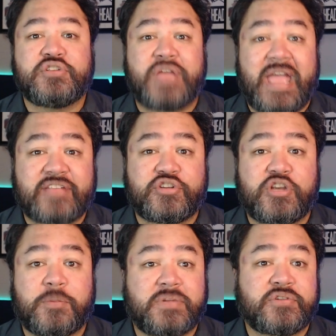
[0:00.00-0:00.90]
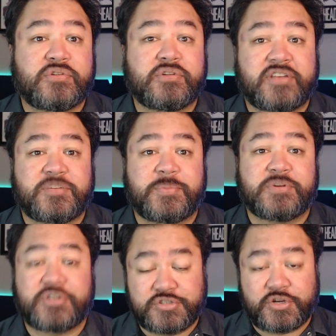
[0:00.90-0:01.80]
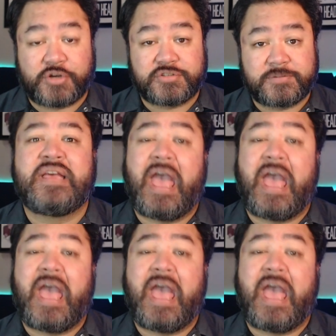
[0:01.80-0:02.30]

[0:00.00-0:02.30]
to answer your potential customers' concerns.